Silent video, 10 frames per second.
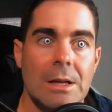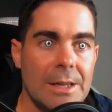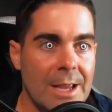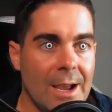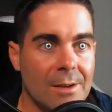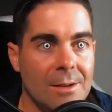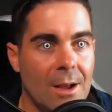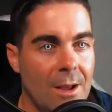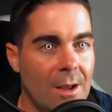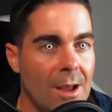yeah,
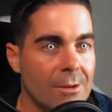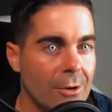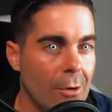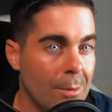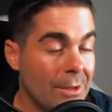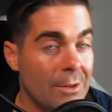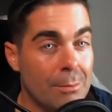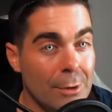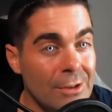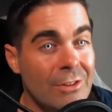I don't know. But the
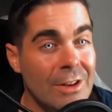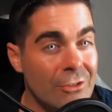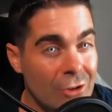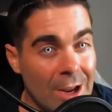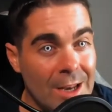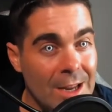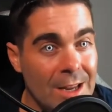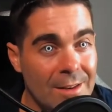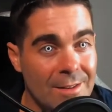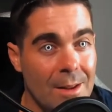priest in training,
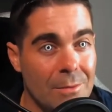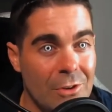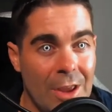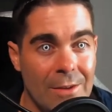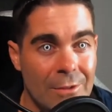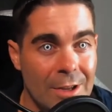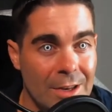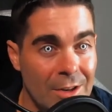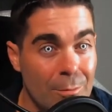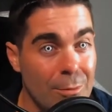his name's David.
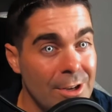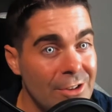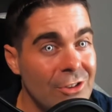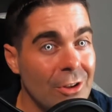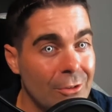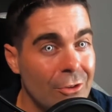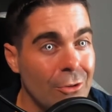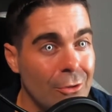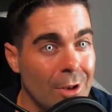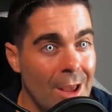He's pretty chill
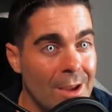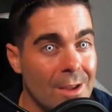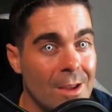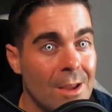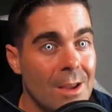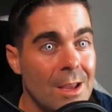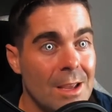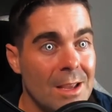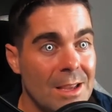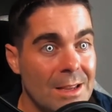dude. Like,
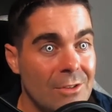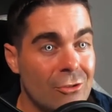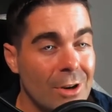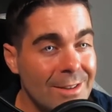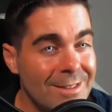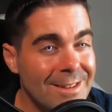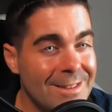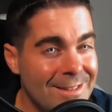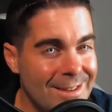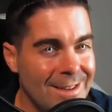he drinks
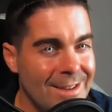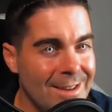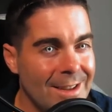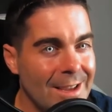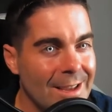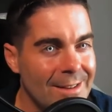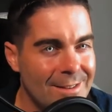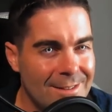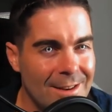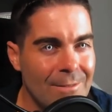this tea
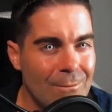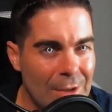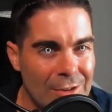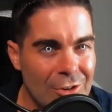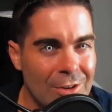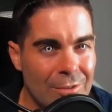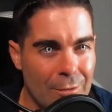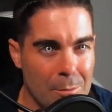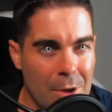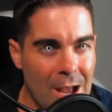to see visions
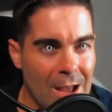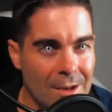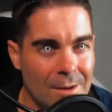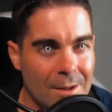from God.